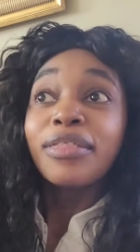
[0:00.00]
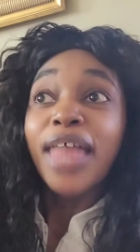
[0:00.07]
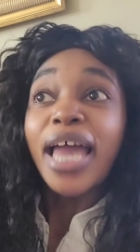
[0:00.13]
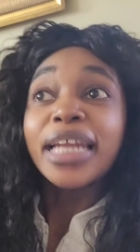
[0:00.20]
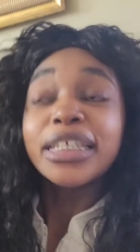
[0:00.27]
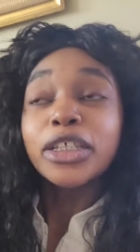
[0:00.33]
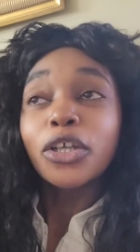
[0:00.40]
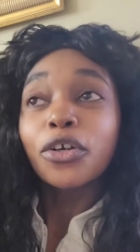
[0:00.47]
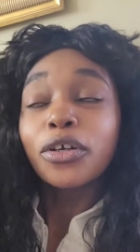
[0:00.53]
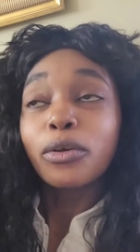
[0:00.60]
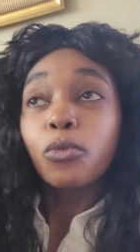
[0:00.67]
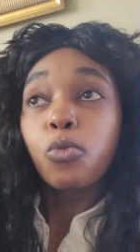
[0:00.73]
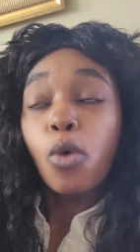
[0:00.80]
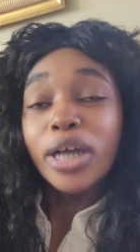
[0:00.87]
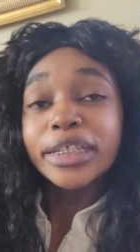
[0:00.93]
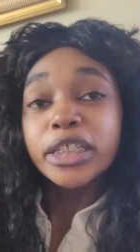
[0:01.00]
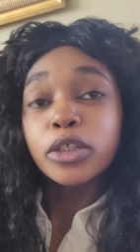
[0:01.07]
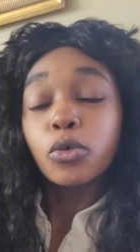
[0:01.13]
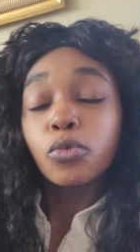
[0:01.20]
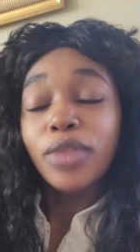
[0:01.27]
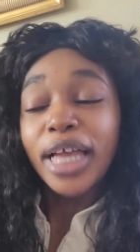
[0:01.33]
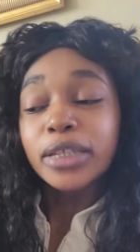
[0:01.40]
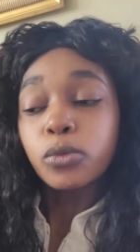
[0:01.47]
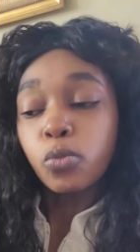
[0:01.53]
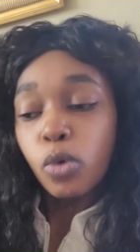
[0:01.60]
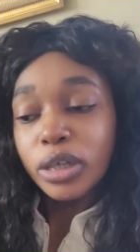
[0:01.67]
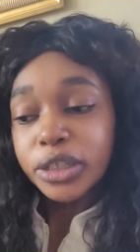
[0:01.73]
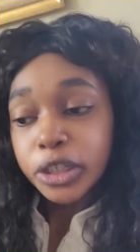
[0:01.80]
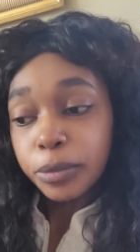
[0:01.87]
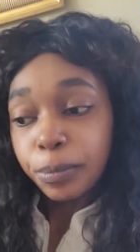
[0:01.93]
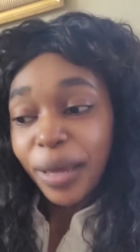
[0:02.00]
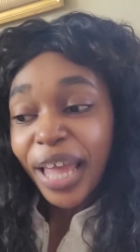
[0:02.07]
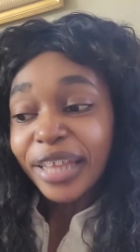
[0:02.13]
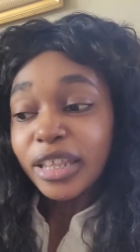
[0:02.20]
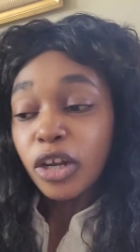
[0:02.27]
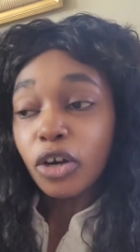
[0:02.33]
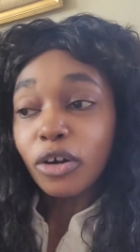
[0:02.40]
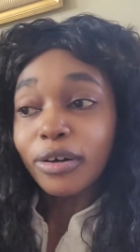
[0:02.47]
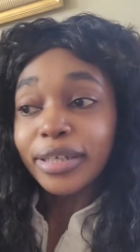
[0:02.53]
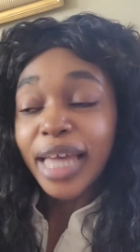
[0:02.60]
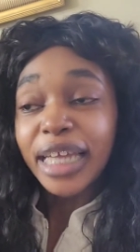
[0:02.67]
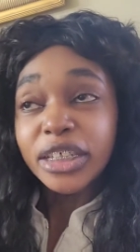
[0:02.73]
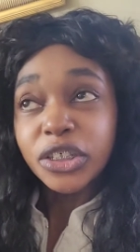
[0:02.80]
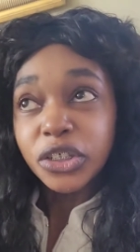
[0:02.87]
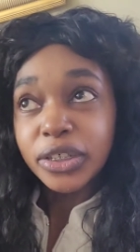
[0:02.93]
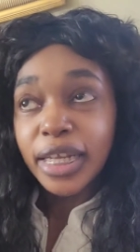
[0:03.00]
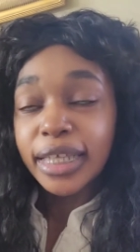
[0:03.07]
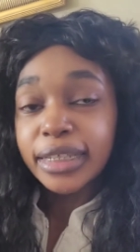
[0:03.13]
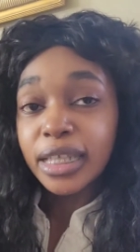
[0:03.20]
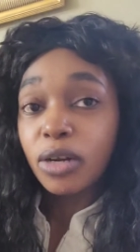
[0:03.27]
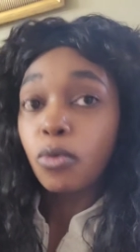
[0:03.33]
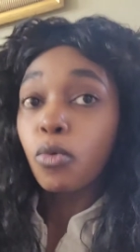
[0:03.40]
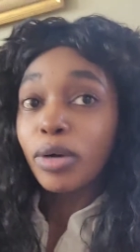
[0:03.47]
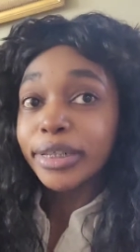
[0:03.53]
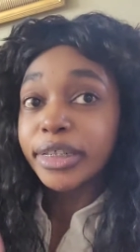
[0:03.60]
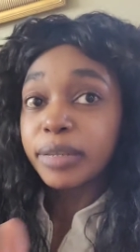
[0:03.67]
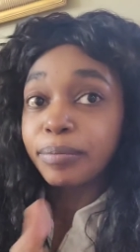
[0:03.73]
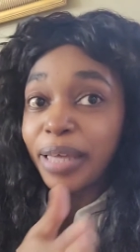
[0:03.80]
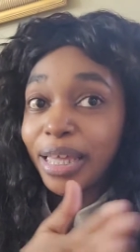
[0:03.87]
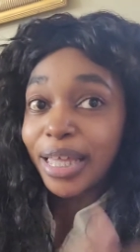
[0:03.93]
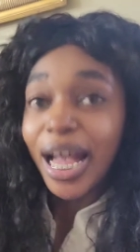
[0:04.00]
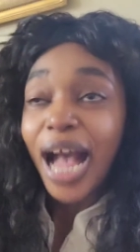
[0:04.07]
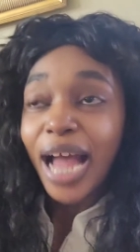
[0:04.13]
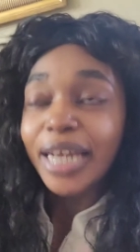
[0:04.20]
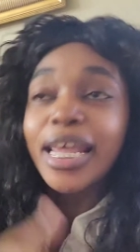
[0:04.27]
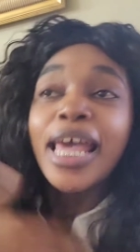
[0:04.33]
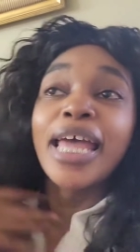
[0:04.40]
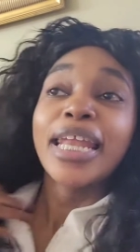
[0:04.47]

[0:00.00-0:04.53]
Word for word: that is worship that's worshiping the creation instead of worshiping god